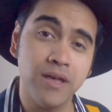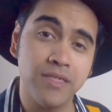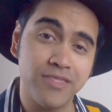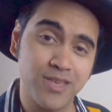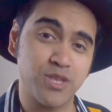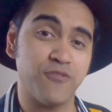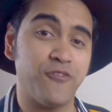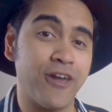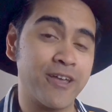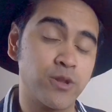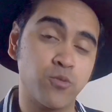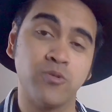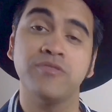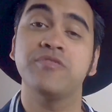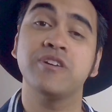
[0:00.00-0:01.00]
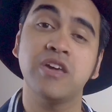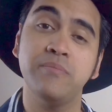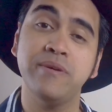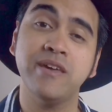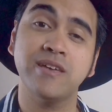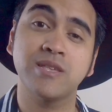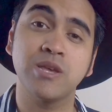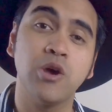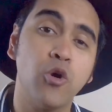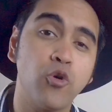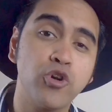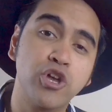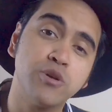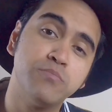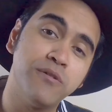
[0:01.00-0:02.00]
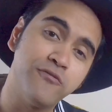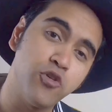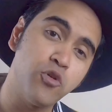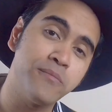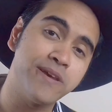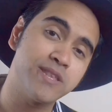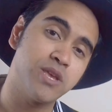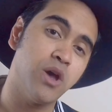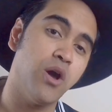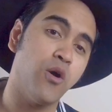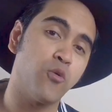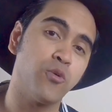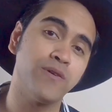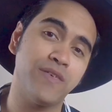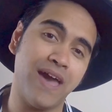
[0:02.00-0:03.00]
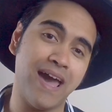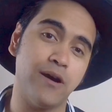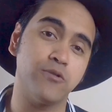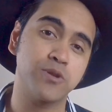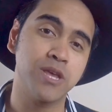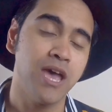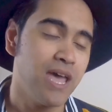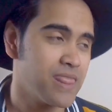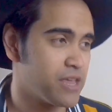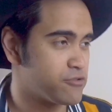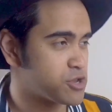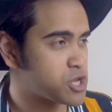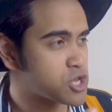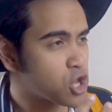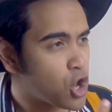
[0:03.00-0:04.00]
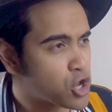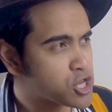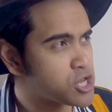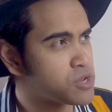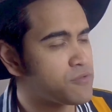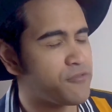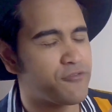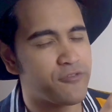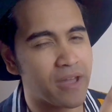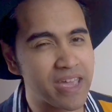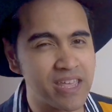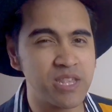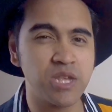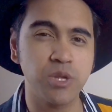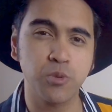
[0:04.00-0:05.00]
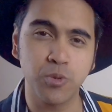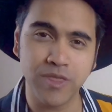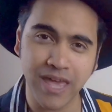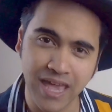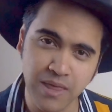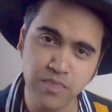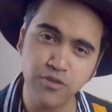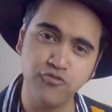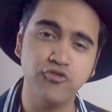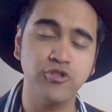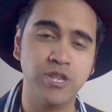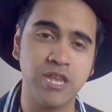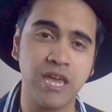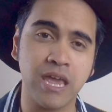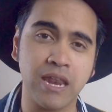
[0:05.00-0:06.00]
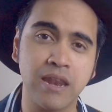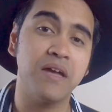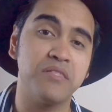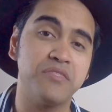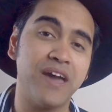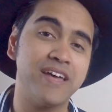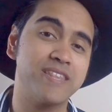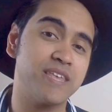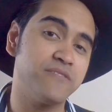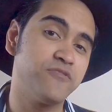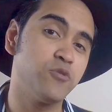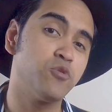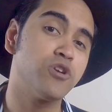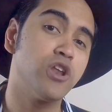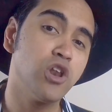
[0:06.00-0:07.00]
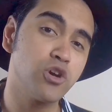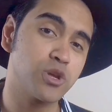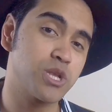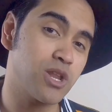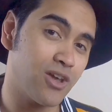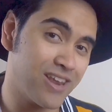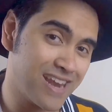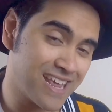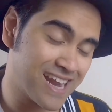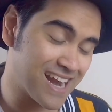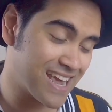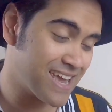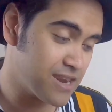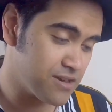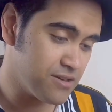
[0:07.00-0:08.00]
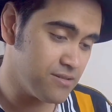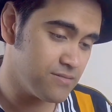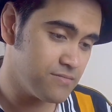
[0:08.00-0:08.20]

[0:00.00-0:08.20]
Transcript: this effect with the gimmicks, or you can perform it without. There are certain phases within the routine that, if you want to look slightly cleaner,